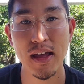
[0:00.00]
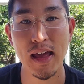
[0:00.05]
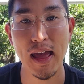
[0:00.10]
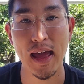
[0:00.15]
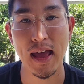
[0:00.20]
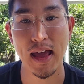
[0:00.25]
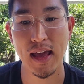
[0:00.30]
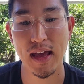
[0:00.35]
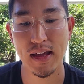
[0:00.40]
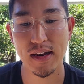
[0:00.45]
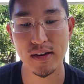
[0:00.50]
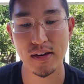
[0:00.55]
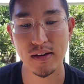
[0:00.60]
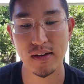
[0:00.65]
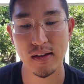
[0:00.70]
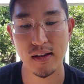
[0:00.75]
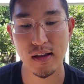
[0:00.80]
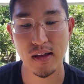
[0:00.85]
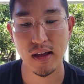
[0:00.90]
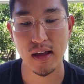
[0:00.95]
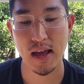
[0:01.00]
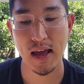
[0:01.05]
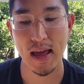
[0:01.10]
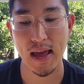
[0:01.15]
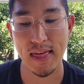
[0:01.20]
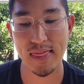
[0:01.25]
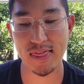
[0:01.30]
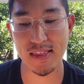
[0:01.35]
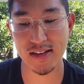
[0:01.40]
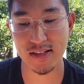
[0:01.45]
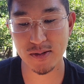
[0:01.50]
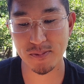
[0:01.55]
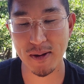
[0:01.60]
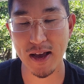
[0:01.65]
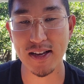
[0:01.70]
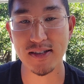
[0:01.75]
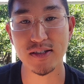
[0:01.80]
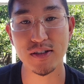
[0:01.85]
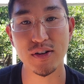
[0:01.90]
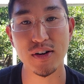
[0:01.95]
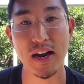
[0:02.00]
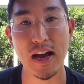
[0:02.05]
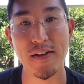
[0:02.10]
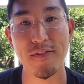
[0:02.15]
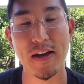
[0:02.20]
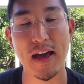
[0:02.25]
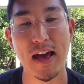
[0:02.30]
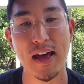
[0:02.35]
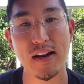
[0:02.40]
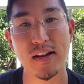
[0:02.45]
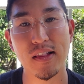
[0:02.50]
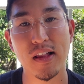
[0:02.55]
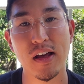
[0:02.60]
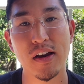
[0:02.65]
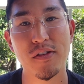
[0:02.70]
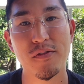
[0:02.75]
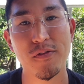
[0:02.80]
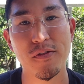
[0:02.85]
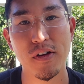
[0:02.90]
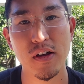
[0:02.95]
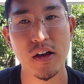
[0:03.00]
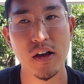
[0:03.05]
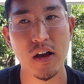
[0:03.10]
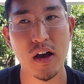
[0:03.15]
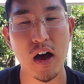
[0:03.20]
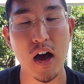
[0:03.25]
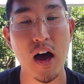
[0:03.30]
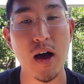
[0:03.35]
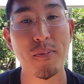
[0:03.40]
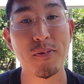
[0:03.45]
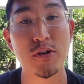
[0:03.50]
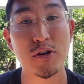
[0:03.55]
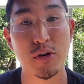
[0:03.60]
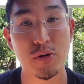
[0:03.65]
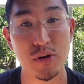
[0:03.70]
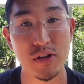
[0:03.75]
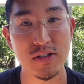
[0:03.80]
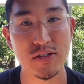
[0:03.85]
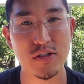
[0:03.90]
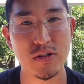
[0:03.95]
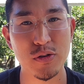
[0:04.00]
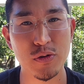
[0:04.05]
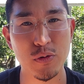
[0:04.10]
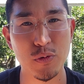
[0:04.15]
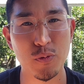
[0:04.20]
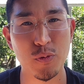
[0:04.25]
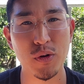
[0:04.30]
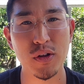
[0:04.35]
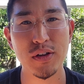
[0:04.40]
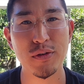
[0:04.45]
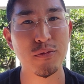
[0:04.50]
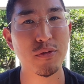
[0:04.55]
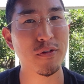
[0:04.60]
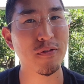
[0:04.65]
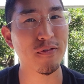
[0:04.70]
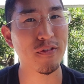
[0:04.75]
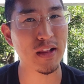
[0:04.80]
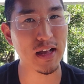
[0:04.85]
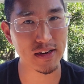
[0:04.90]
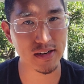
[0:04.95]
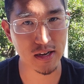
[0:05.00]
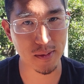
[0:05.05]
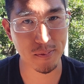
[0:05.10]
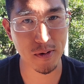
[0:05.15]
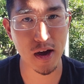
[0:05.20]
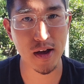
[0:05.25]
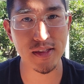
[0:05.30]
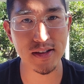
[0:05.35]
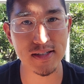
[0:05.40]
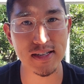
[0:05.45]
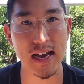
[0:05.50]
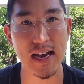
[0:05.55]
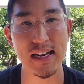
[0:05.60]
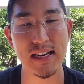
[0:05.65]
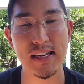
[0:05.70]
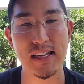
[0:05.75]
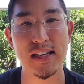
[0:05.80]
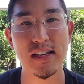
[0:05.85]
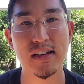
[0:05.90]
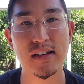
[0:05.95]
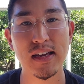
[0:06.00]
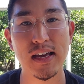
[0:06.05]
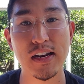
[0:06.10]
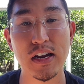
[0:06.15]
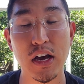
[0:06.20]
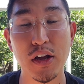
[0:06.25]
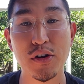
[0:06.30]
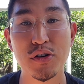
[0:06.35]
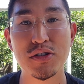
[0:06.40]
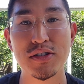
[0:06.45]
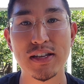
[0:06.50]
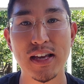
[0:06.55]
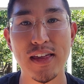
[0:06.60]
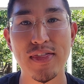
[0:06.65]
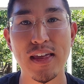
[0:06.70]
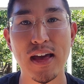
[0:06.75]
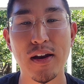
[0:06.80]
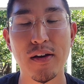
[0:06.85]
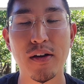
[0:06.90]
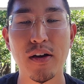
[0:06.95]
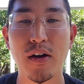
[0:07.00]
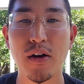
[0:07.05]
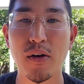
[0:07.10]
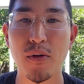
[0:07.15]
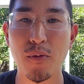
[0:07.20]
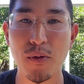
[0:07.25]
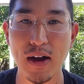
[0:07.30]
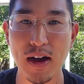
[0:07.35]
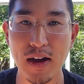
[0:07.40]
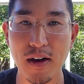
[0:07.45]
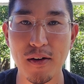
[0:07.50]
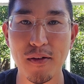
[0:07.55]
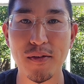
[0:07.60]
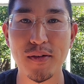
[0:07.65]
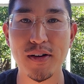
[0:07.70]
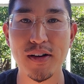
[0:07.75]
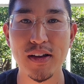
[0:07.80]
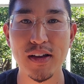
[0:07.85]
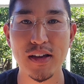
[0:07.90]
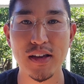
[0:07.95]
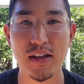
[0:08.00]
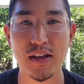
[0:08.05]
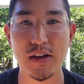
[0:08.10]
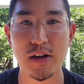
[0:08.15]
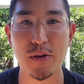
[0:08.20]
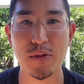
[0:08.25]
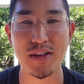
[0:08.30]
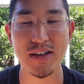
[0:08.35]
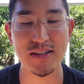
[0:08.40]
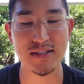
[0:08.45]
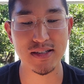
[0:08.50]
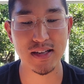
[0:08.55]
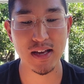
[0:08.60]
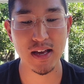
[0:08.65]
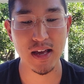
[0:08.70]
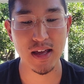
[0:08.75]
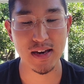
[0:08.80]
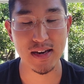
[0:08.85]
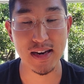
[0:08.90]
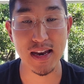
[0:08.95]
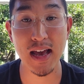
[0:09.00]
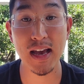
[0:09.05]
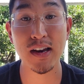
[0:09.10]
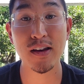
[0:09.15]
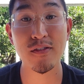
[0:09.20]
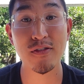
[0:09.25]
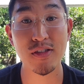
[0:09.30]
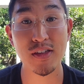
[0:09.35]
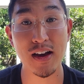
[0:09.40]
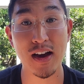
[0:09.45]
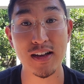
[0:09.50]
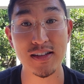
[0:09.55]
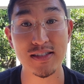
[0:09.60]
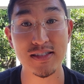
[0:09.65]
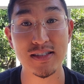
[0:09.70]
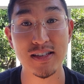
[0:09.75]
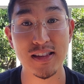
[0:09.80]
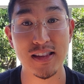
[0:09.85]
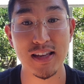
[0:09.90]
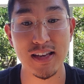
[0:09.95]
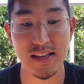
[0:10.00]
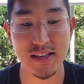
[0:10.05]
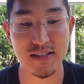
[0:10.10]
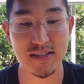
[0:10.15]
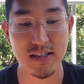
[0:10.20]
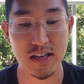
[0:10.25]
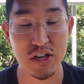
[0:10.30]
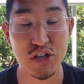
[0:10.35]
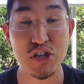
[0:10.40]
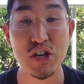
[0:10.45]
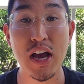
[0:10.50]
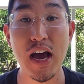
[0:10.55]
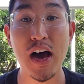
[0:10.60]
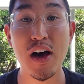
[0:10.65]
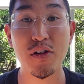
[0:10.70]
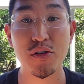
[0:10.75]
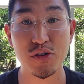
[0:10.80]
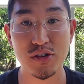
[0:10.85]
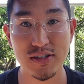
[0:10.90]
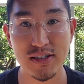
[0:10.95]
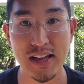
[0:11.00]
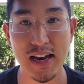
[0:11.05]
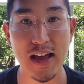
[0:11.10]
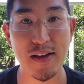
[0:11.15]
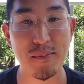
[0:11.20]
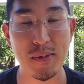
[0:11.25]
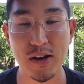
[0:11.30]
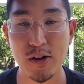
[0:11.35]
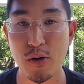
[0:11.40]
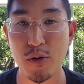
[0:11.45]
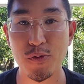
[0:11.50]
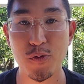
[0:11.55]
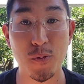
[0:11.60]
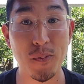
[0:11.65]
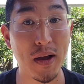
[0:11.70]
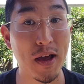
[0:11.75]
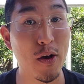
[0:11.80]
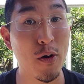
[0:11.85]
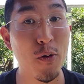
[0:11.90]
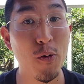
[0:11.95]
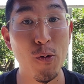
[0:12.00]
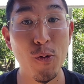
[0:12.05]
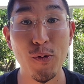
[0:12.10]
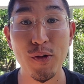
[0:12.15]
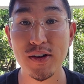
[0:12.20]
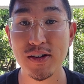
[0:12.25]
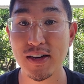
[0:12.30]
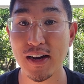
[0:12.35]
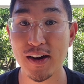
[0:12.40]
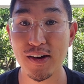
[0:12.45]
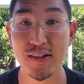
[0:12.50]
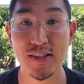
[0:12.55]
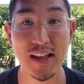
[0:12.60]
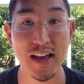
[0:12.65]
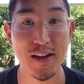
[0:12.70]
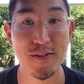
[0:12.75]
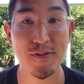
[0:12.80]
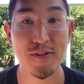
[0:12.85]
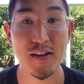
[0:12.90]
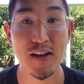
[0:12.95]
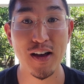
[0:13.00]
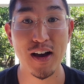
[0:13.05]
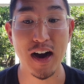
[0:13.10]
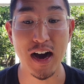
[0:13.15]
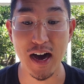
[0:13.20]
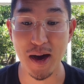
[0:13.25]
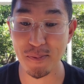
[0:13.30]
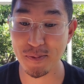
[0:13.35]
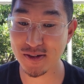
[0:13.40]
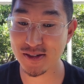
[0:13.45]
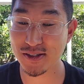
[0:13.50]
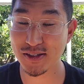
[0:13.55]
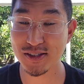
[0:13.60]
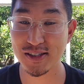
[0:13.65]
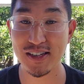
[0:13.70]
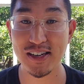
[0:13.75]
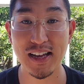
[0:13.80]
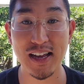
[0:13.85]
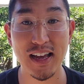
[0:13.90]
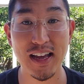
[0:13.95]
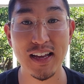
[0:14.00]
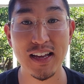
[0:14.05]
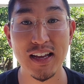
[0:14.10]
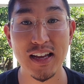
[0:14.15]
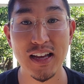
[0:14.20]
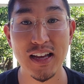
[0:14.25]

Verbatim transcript: And this past year, I've had a lot of opportunities to really reflect upon this idea and understand that, wow, you know, these negative thoughts, these challenges that I've been going through my whole entire life up until today